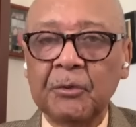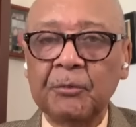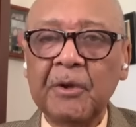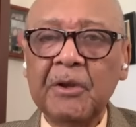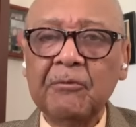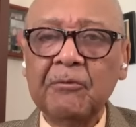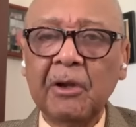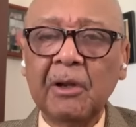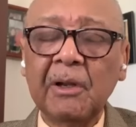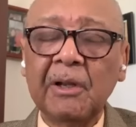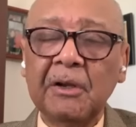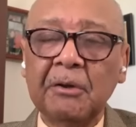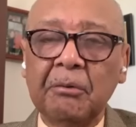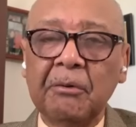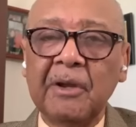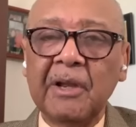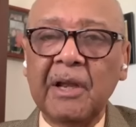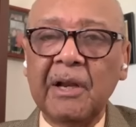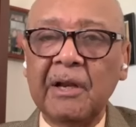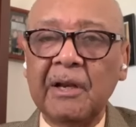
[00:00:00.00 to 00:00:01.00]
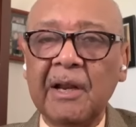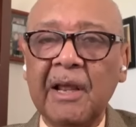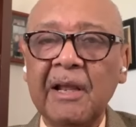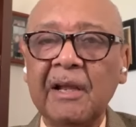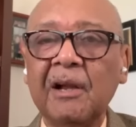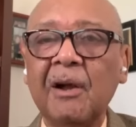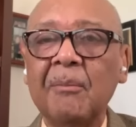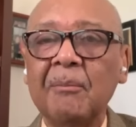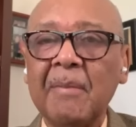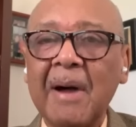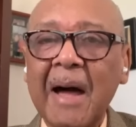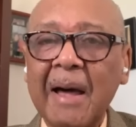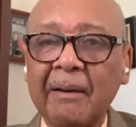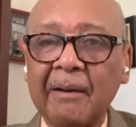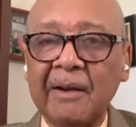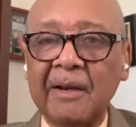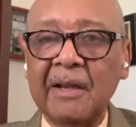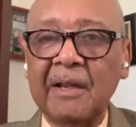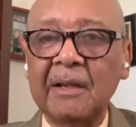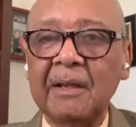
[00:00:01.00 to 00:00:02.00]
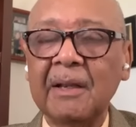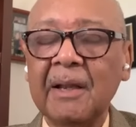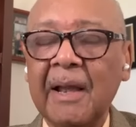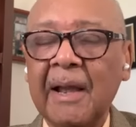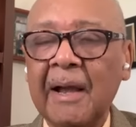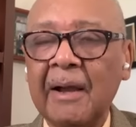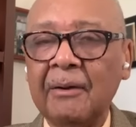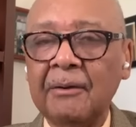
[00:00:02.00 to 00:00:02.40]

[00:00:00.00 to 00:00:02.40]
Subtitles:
So we really created a commodity